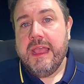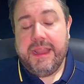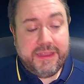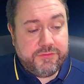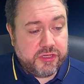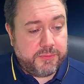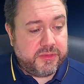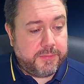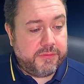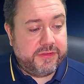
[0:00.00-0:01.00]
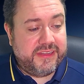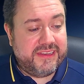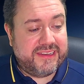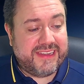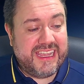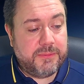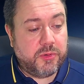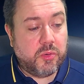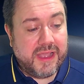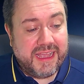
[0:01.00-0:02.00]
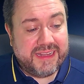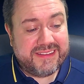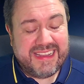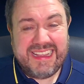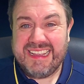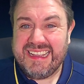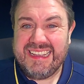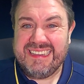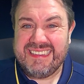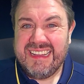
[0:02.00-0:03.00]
and they've jumped above us in the table, and it is,